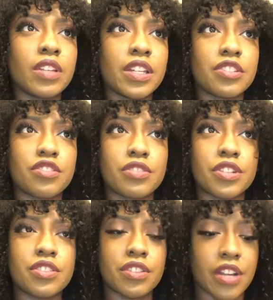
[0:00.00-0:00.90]
like
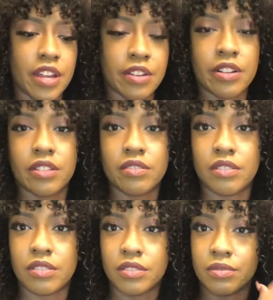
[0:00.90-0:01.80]
stretch your hair out
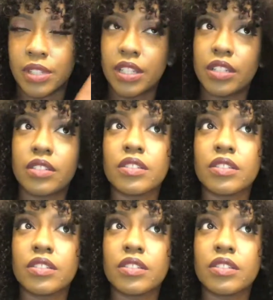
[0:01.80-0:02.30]
all the way.